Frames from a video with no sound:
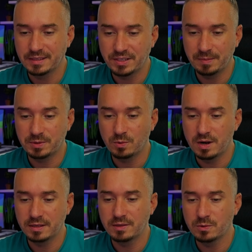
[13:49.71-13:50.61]
Chapter
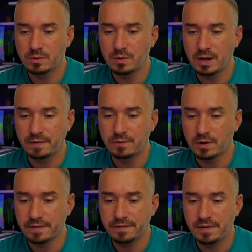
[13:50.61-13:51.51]
1, 2, 3, 4,
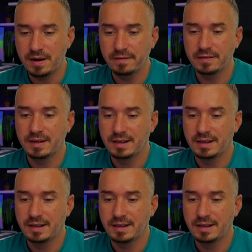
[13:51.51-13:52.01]
and 5.